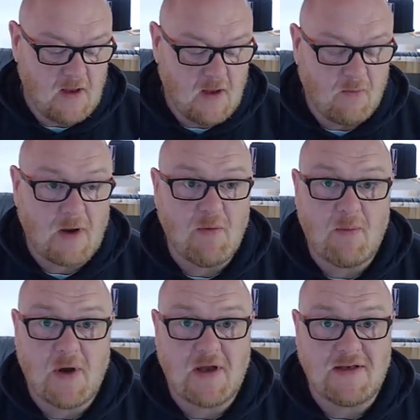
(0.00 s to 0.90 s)
when we're
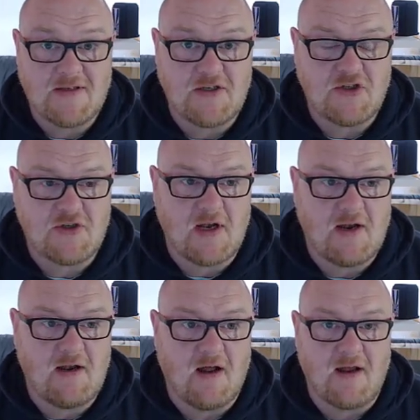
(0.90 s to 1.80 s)
working
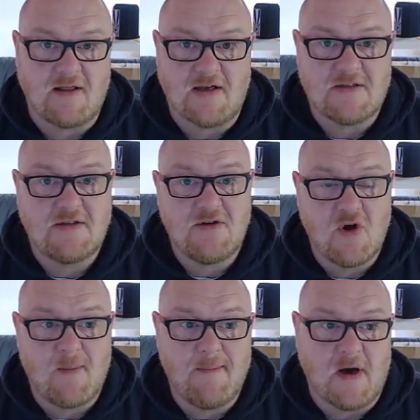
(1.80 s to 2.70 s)
digitally like this,
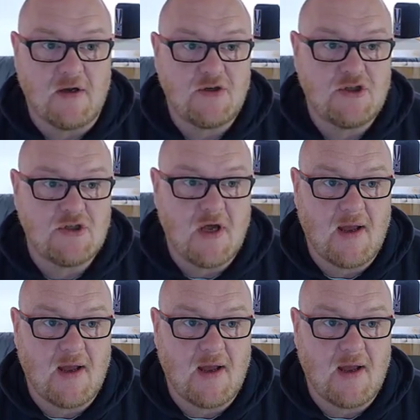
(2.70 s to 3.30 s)
not much.